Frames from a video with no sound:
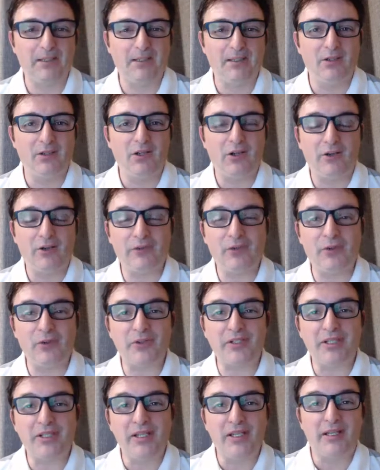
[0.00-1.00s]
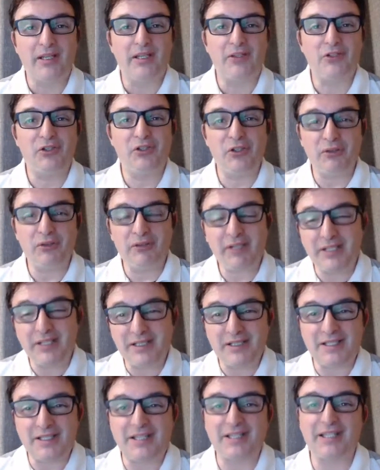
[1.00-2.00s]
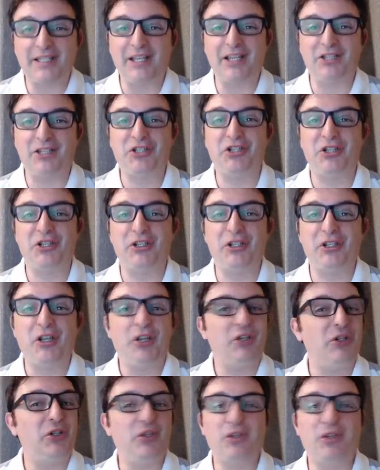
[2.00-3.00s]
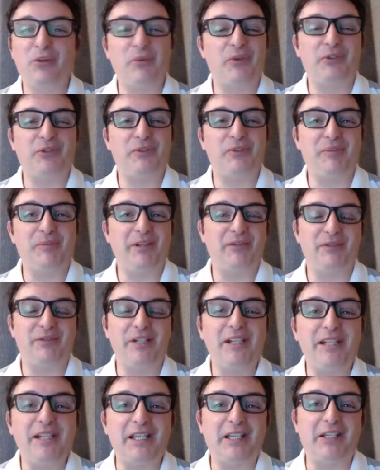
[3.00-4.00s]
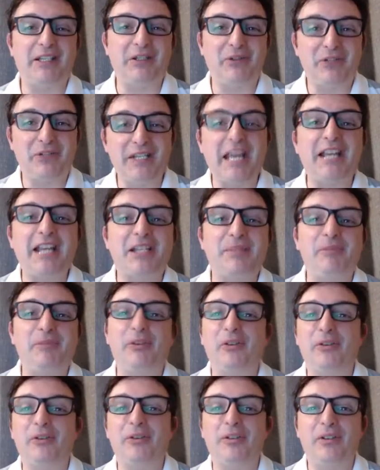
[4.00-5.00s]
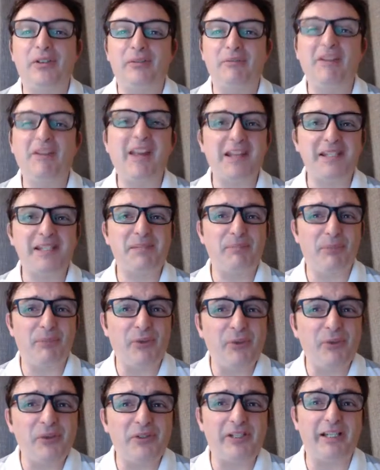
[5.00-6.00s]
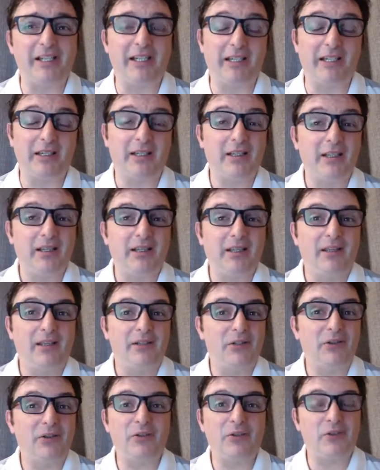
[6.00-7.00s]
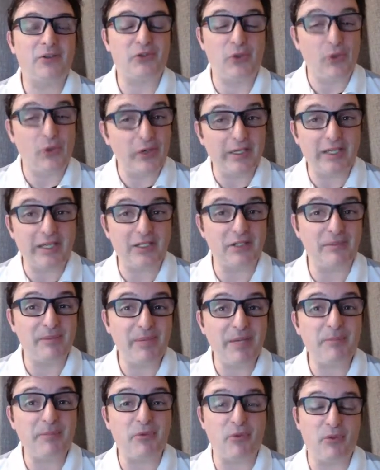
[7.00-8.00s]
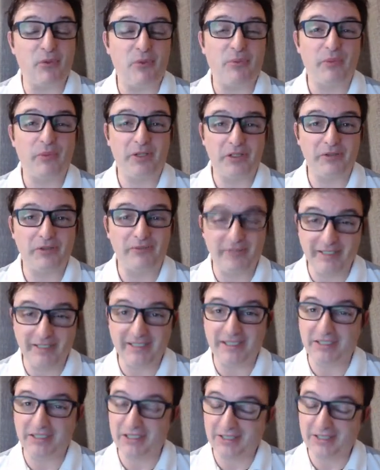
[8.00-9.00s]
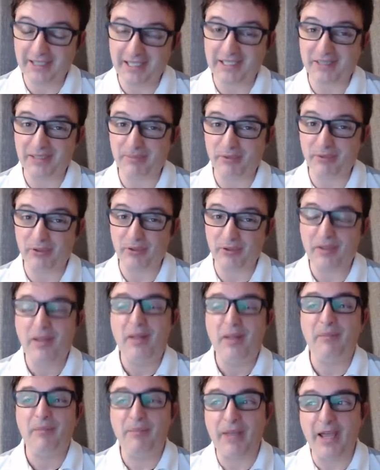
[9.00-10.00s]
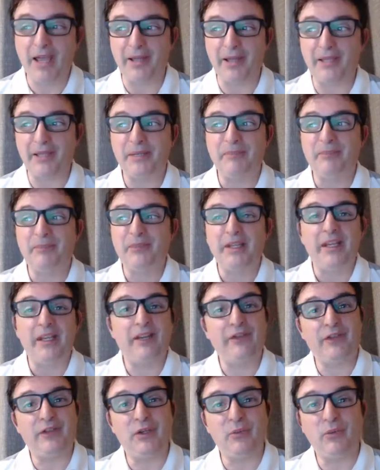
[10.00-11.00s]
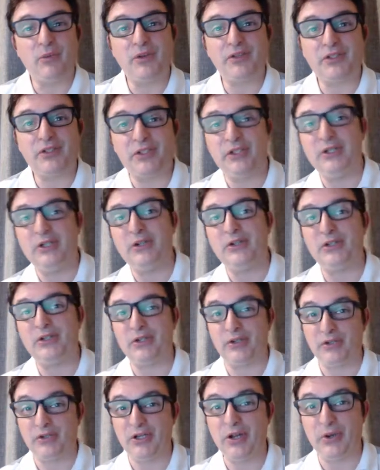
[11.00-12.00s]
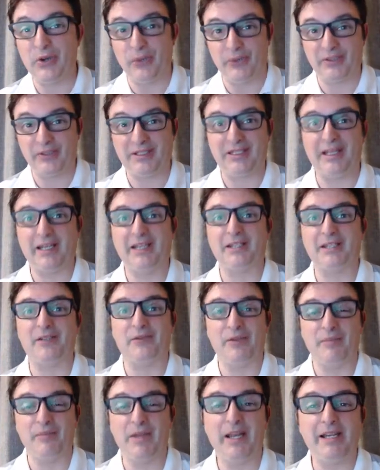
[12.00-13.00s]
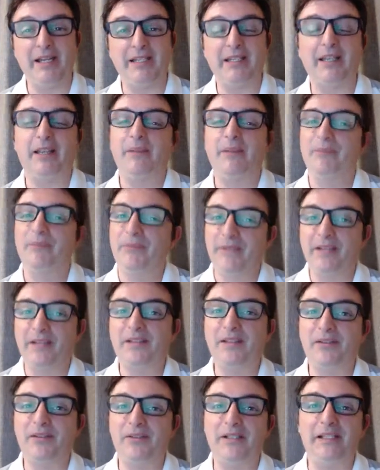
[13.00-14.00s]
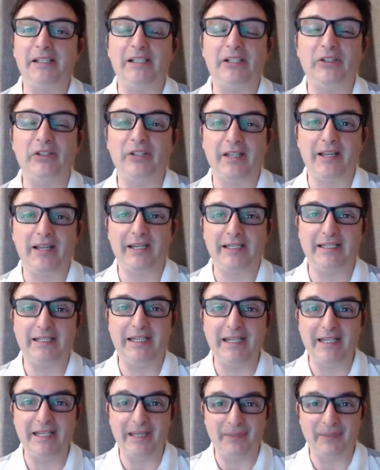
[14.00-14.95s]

Of course, during the discussion, you don't want to be reading your textbook. That's boring. You're not talking to people when you're reading your textbook. But if you want to use your notes as a reminder, that's a really good idea.